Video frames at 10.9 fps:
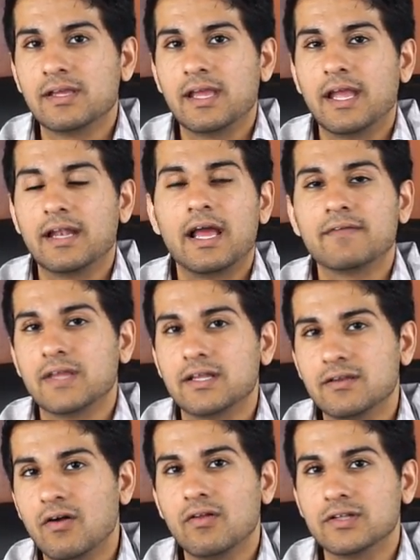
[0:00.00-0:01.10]
and have that
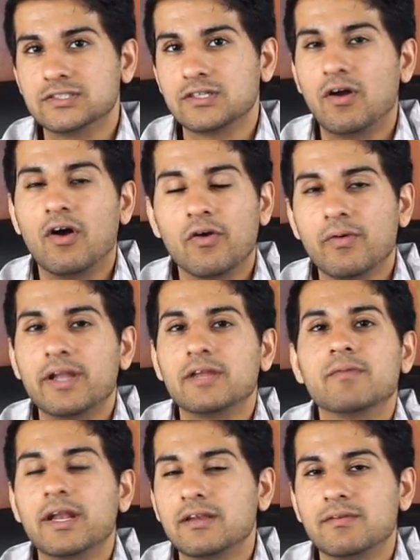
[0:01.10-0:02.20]
knowledge already
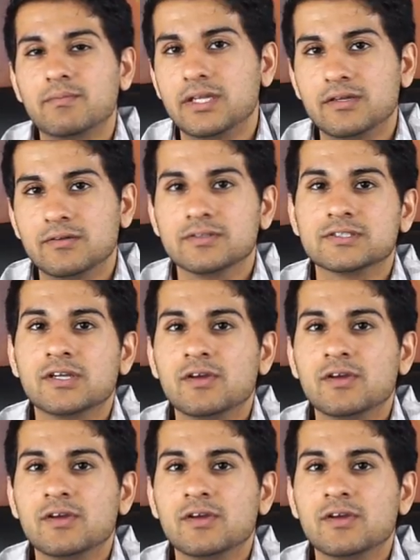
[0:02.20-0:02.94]
ready used,